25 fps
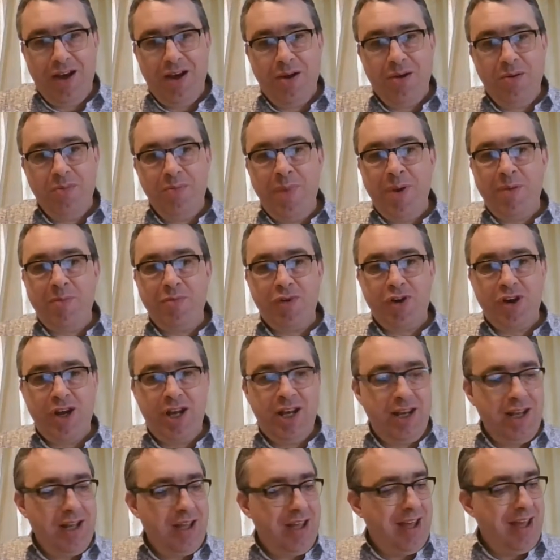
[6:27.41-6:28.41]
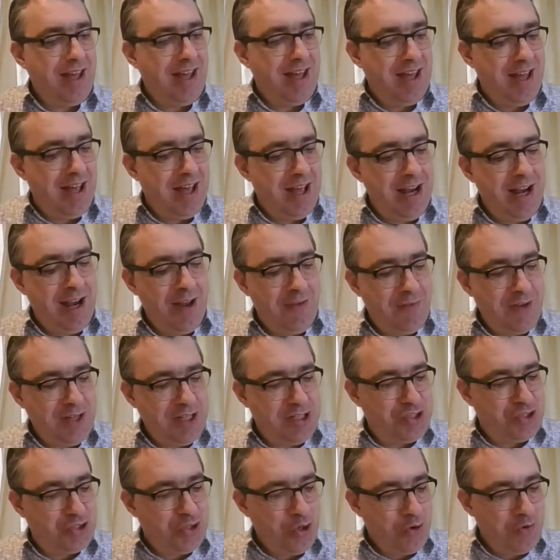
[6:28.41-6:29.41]
Remember a lovely
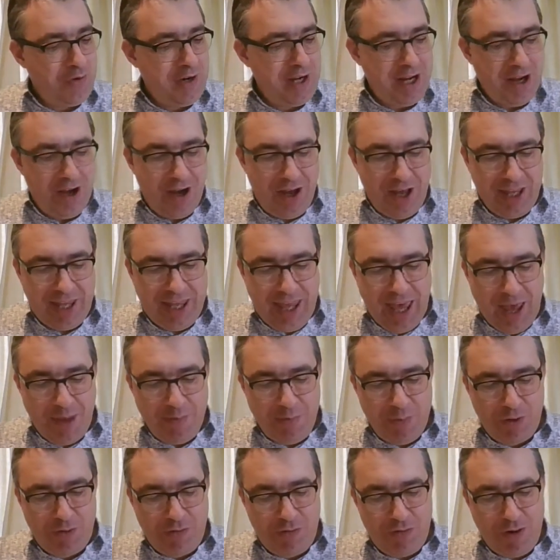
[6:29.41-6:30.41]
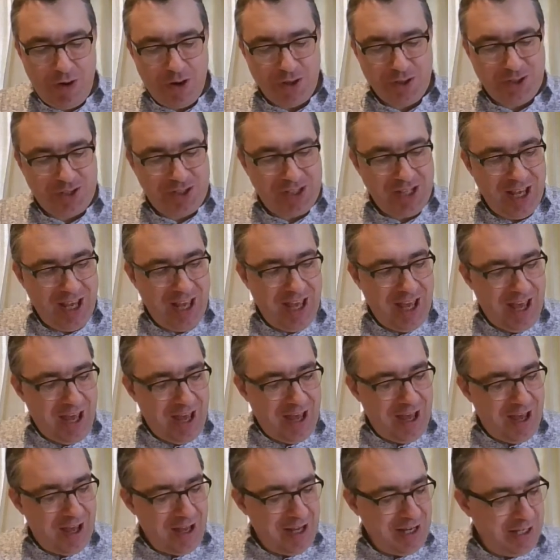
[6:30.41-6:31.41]
story that I came across
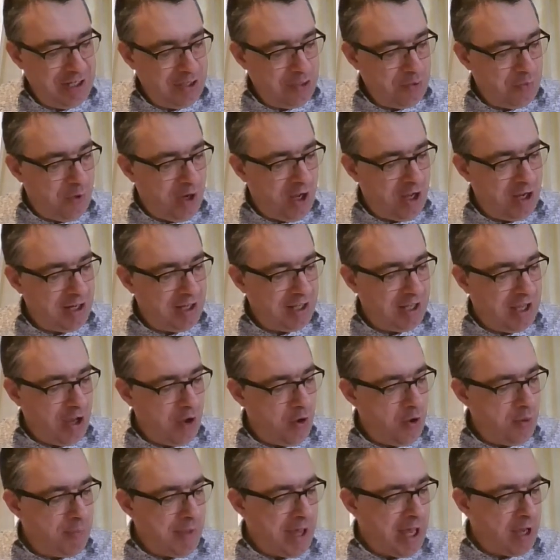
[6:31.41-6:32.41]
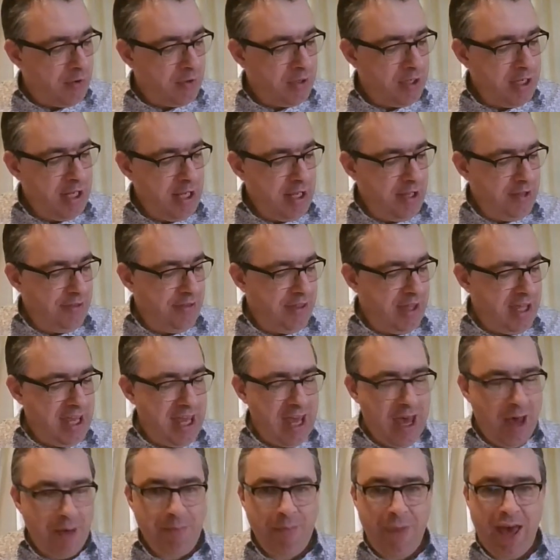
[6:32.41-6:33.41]
a little while ago about the
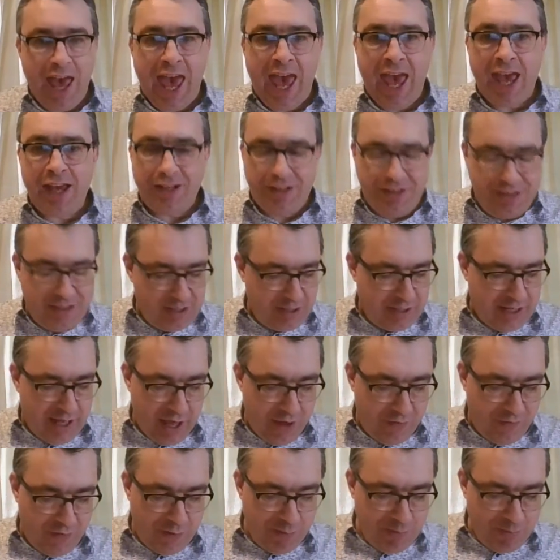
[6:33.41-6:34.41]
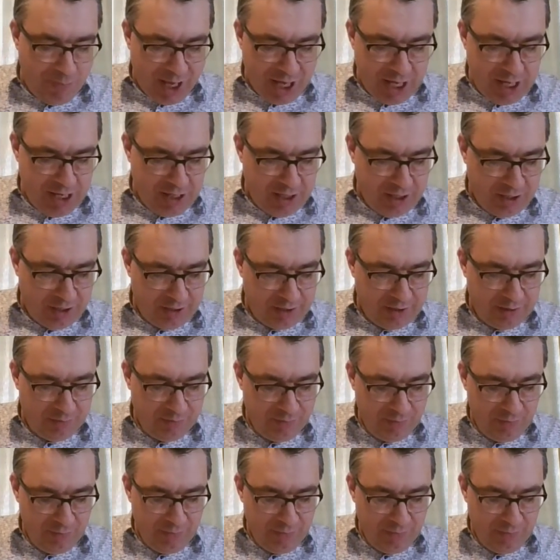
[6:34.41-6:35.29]
actor Kevin Bacon.